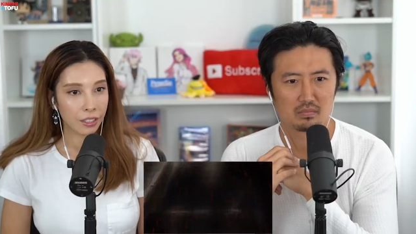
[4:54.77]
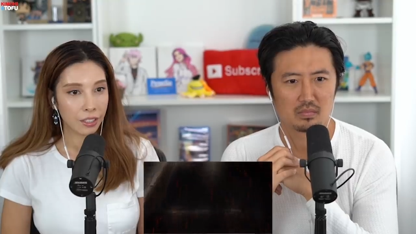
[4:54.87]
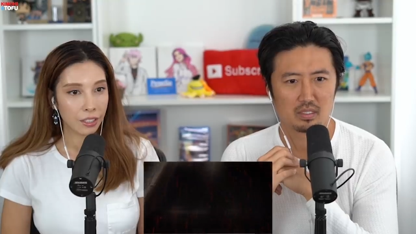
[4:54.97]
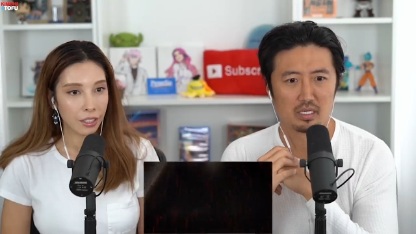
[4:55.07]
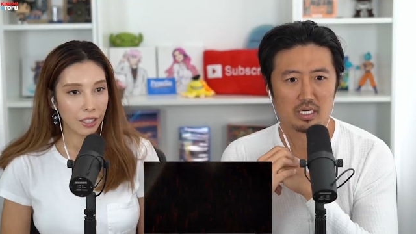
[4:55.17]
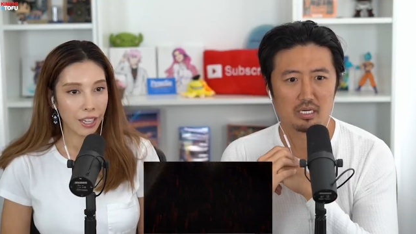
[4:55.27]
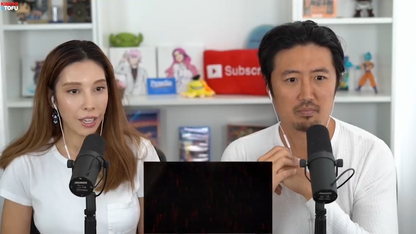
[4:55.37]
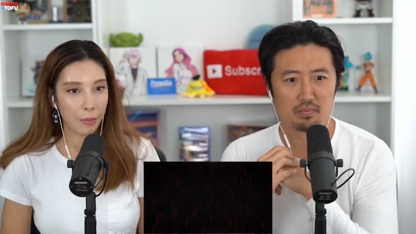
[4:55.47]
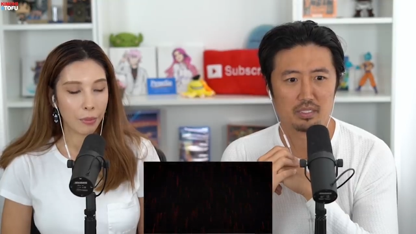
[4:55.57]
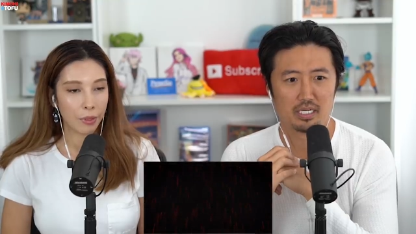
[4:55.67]

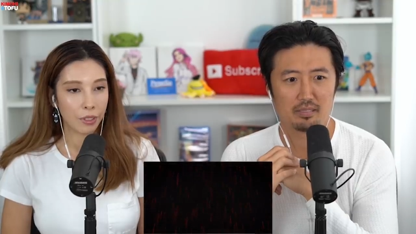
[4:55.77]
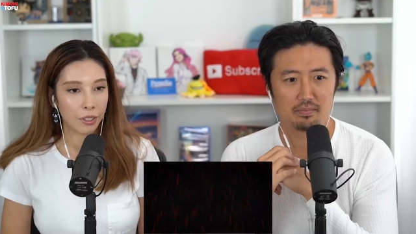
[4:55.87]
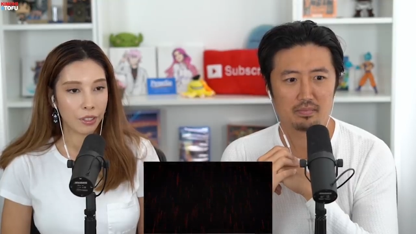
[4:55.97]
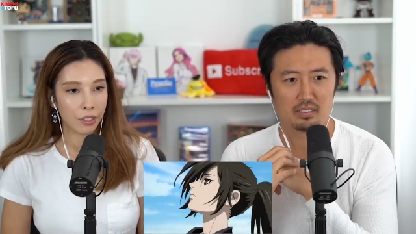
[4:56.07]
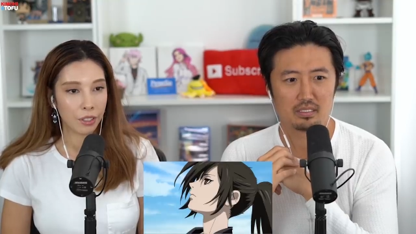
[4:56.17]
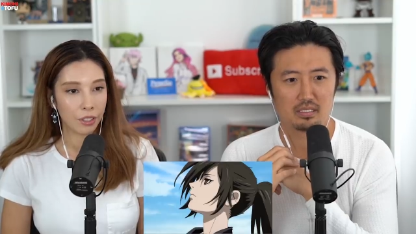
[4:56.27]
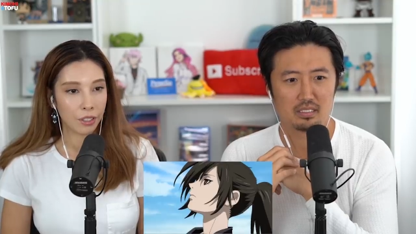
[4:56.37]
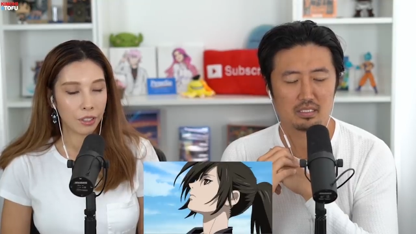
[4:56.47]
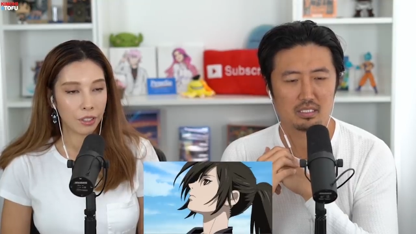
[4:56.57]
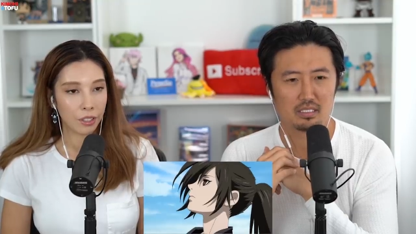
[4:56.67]
Speaker 1: Yup, yup. He
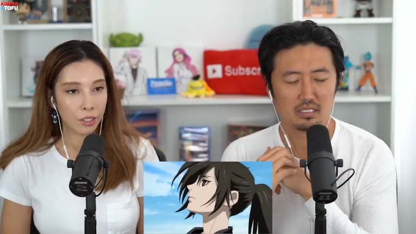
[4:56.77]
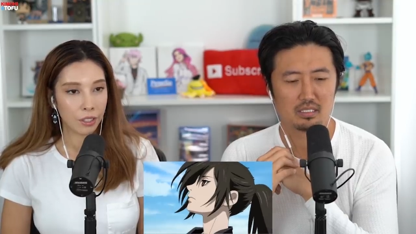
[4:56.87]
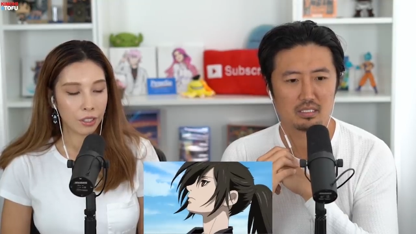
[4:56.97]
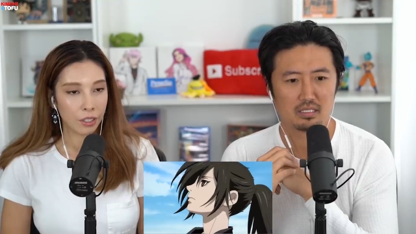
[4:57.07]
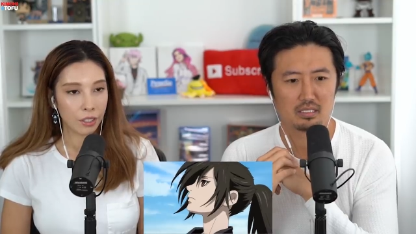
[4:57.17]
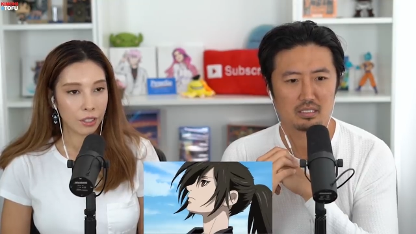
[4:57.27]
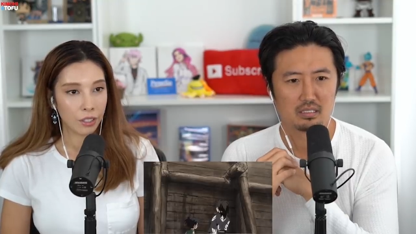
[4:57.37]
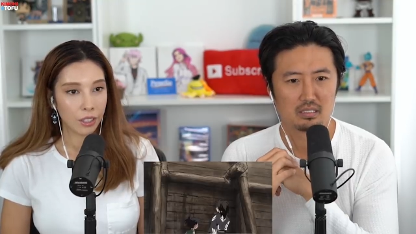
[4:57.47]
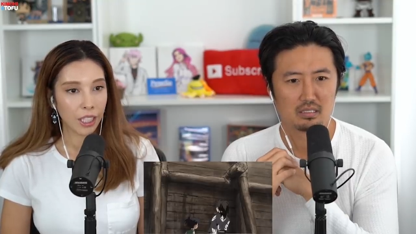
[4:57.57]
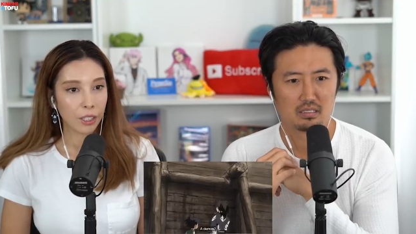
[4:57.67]
sees it.
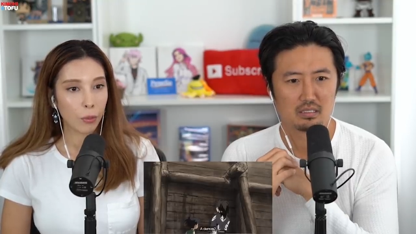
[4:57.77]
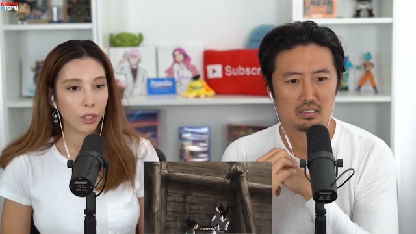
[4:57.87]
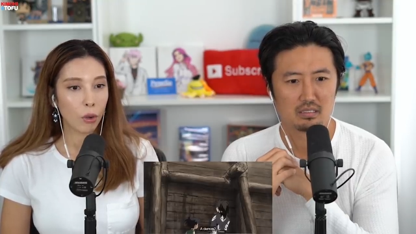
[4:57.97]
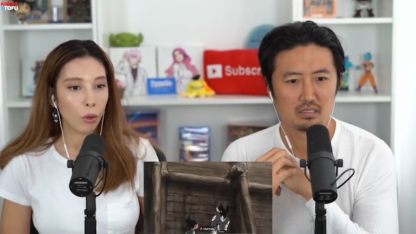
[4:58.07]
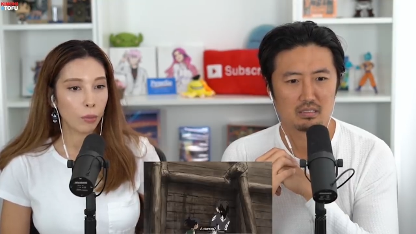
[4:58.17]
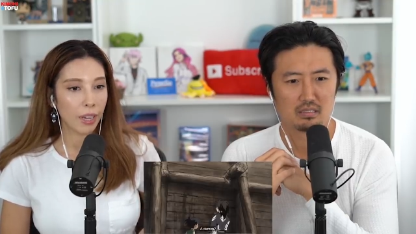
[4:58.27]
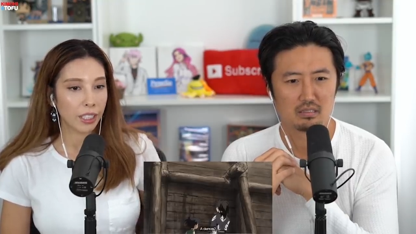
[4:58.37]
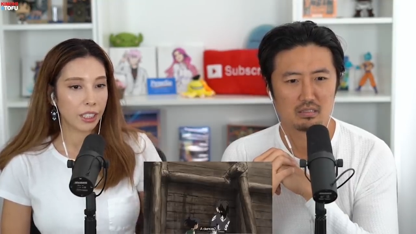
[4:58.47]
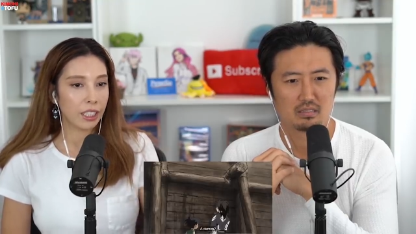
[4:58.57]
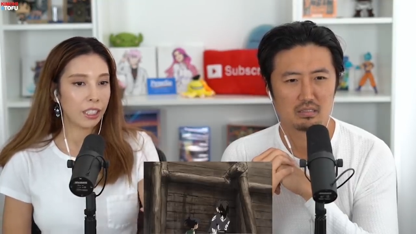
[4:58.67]
It's like what the old man
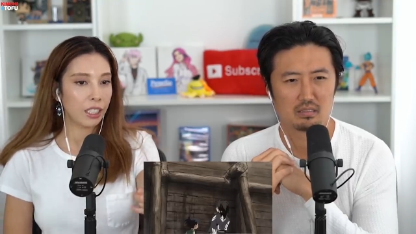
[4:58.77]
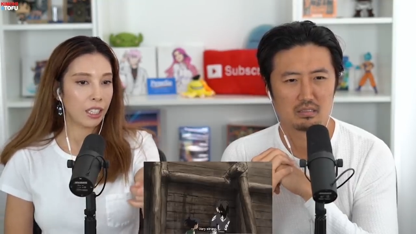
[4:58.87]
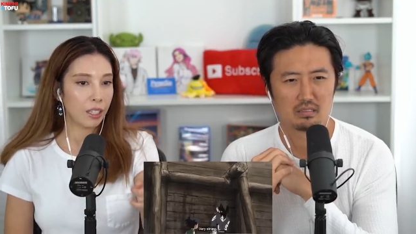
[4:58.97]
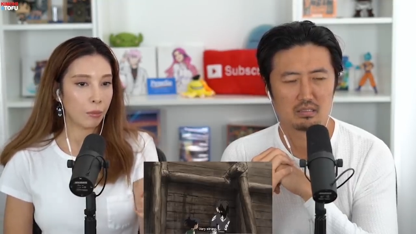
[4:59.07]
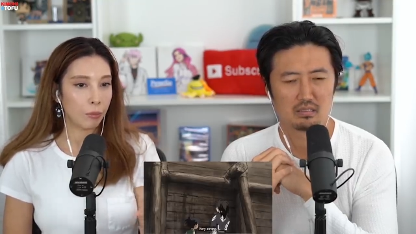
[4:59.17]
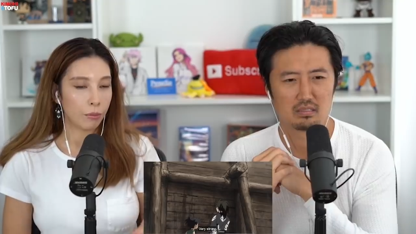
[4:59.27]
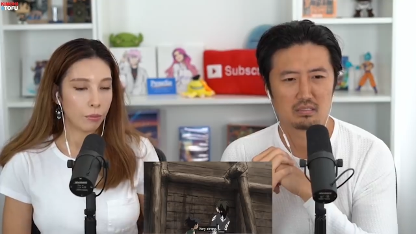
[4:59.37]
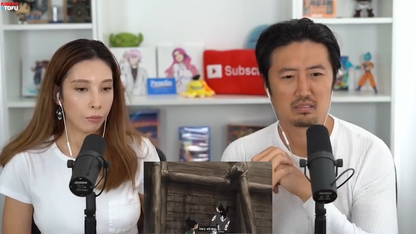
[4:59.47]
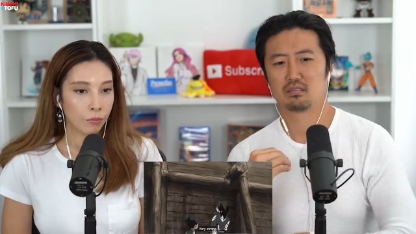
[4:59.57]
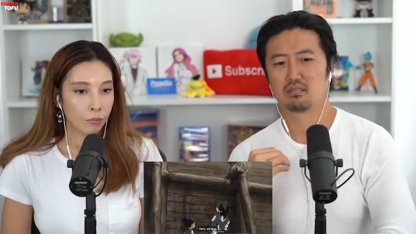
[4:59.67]
sees in him.
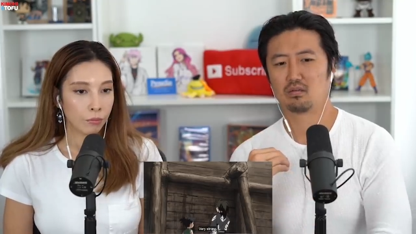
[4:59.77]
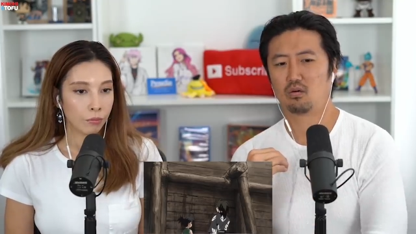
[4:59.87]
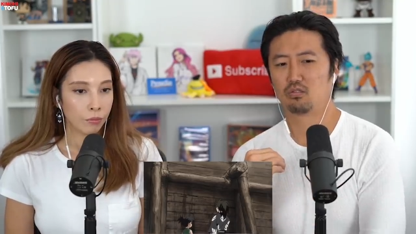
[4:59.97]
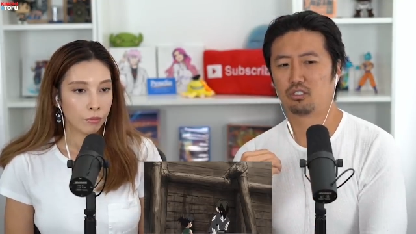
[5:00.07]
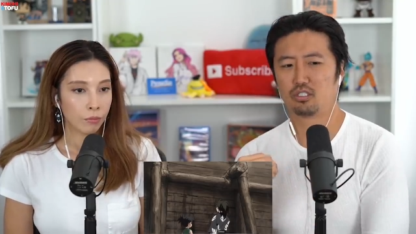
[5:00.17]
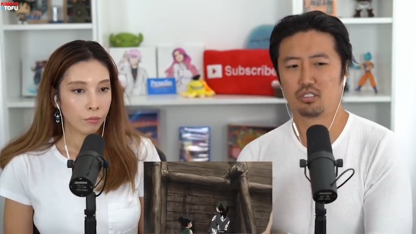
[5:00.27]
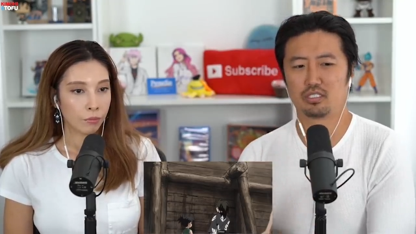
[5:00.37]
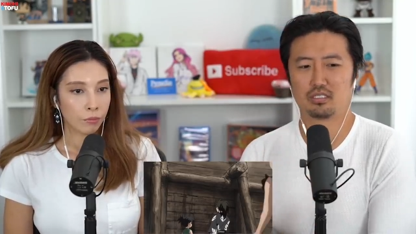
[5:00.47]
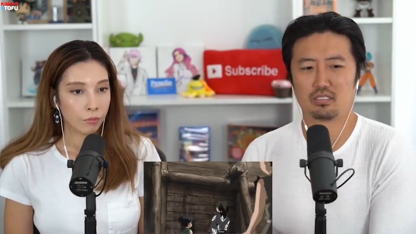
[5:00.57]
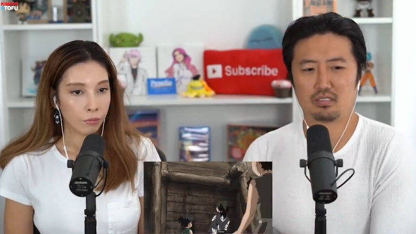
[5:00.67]
Speaker 2: Oh shoot,
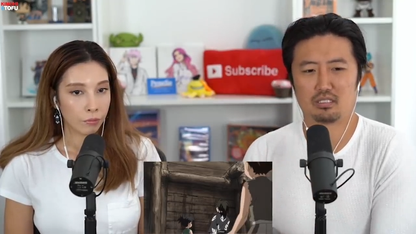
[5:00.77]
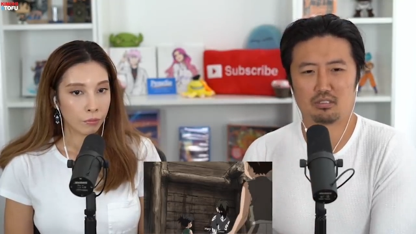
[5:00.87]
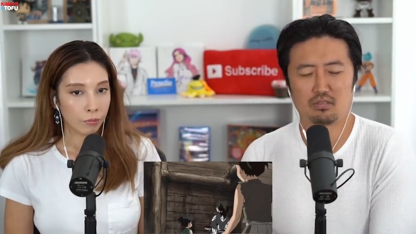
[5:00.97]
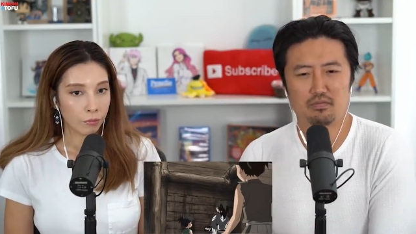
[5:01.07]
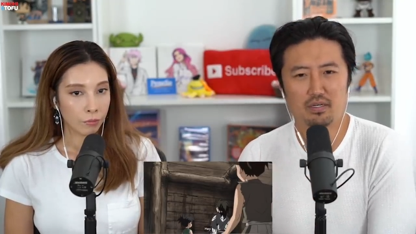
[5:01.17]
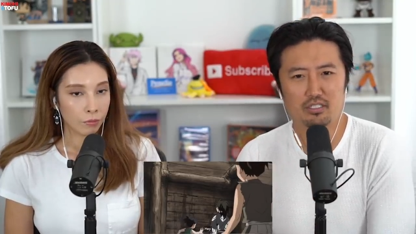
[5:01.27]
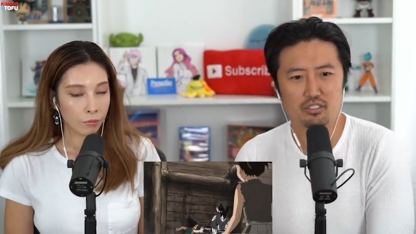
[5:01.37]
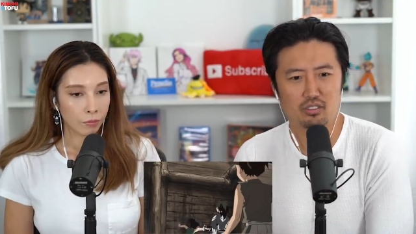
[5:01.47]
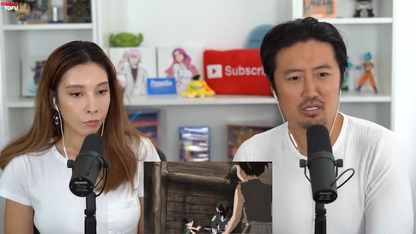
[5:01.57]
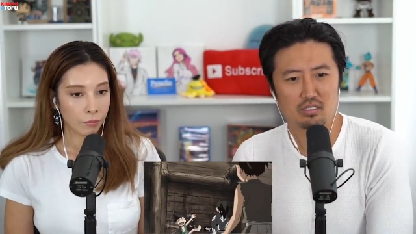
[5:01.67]
this one's very
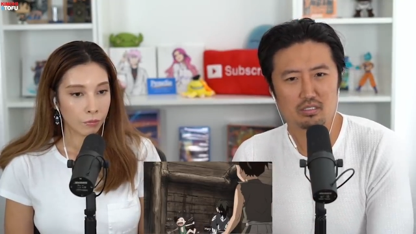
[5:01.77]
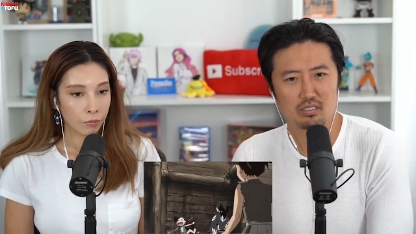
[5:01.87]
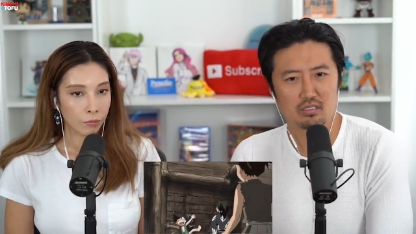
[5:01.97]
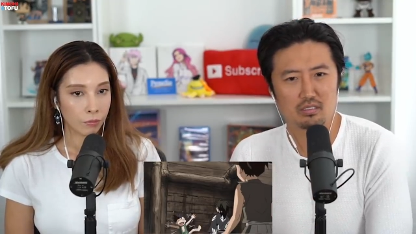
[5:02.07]
strong too.